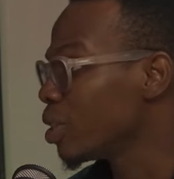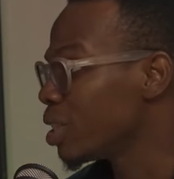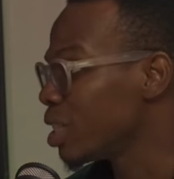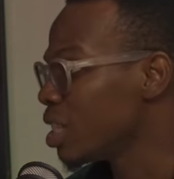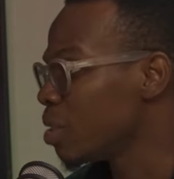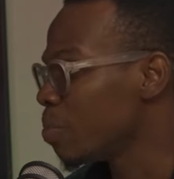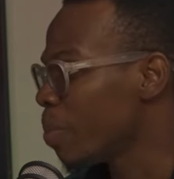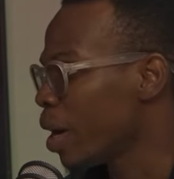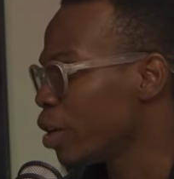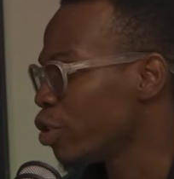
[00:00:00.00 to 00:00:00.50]
is
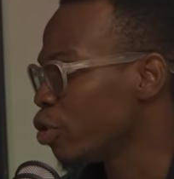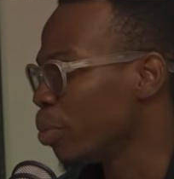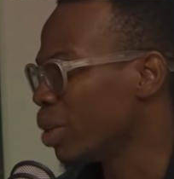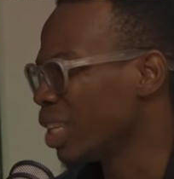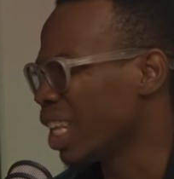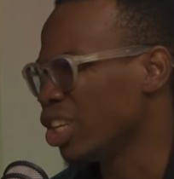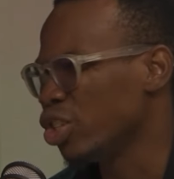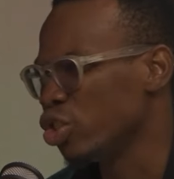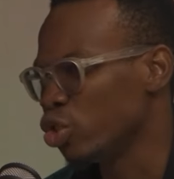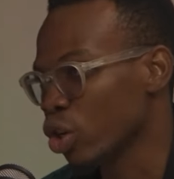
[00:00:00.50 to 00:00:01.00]
bad, but then
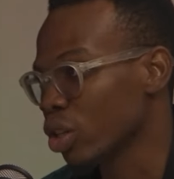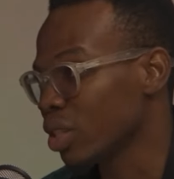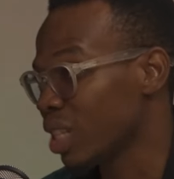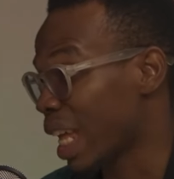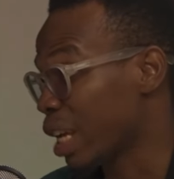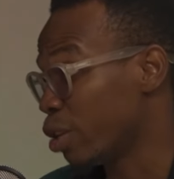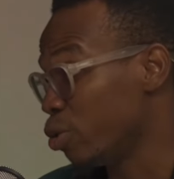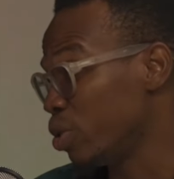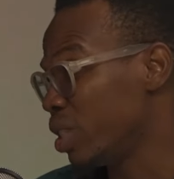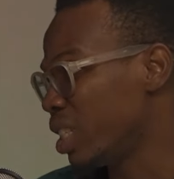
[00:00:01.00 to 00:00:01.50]
you just, like
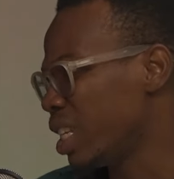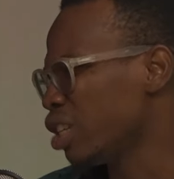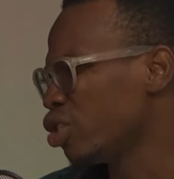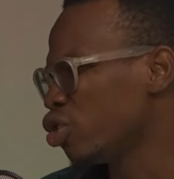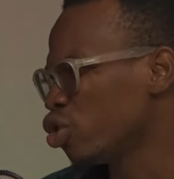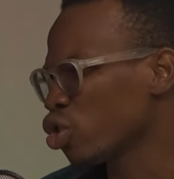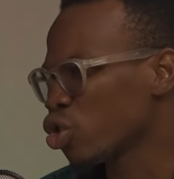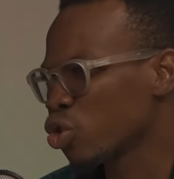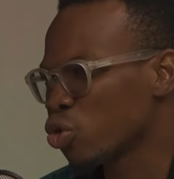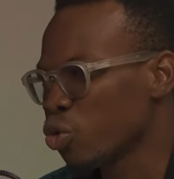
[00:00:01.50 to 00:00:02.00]
you say, you
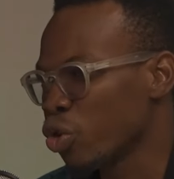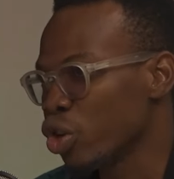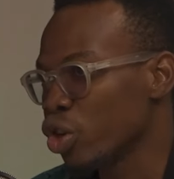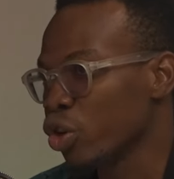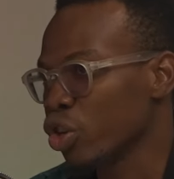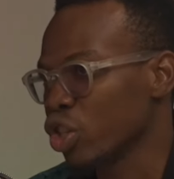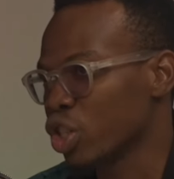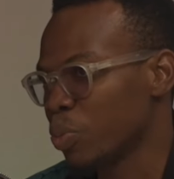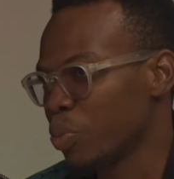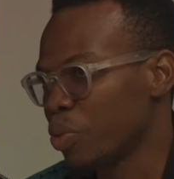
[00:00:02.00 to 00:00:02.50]
just know in your
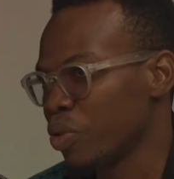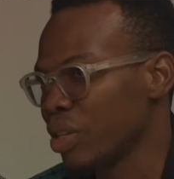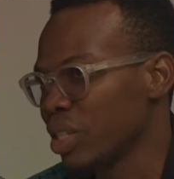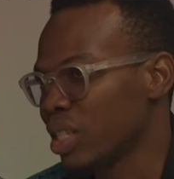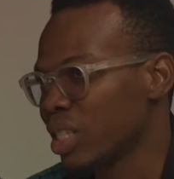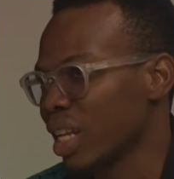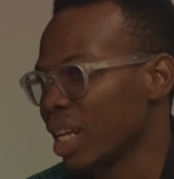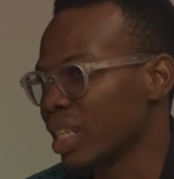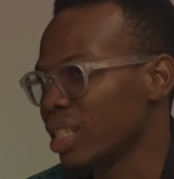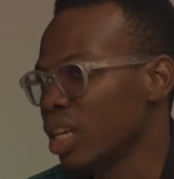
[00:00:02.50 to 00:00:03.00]
spirit
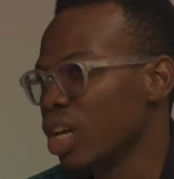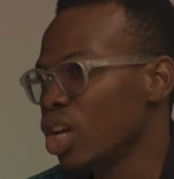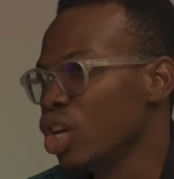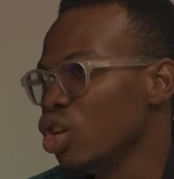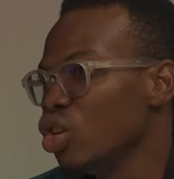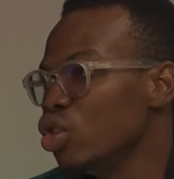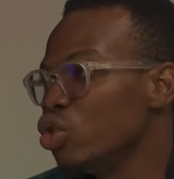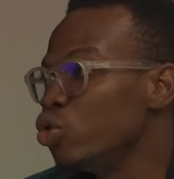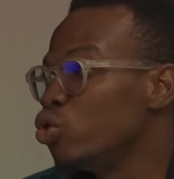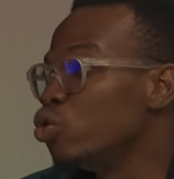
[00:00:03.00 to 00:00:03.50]
that
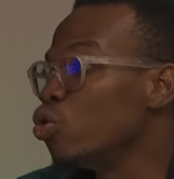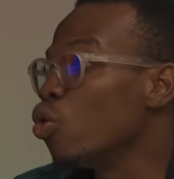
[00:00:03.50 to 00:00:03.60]
you